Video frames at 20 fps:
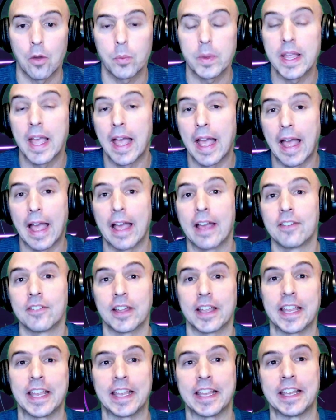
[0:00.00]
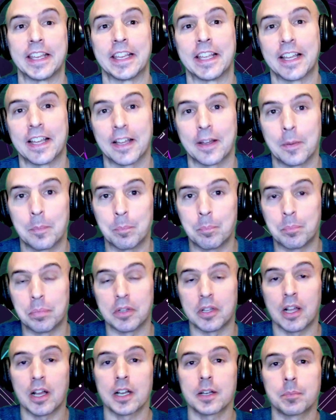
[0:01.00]
we have a
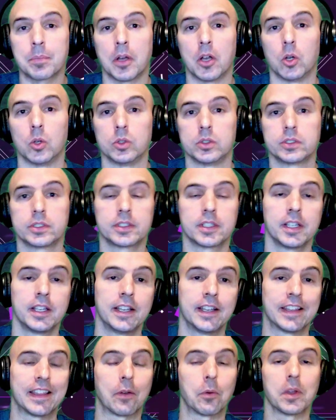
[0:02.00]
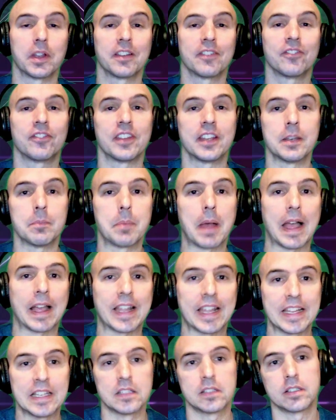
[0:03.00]
blog post that we can feed
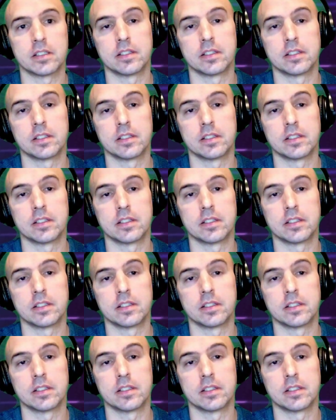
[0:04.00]
back into